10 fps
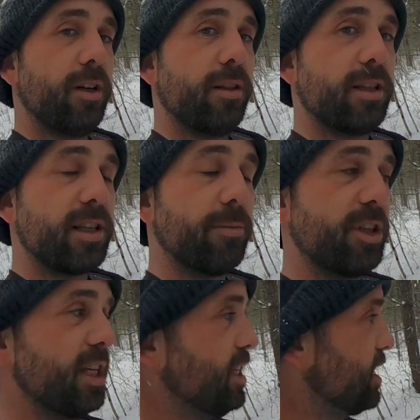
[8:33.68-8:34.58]
the summer
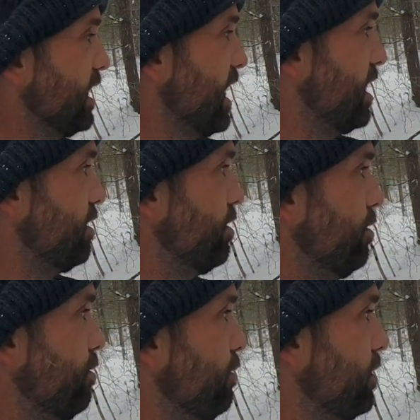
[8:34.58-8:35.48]
season again
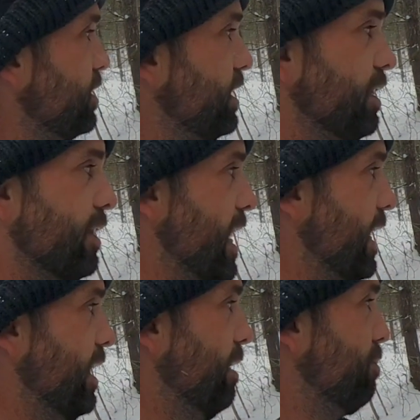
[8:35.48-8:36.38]
to seal
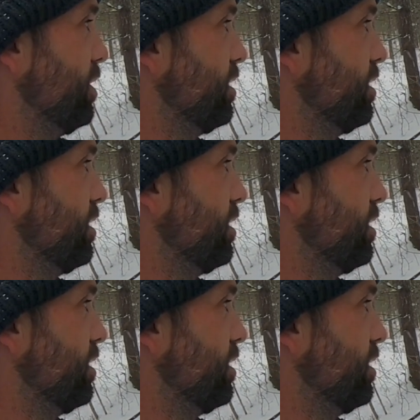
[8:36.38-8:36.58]
that up.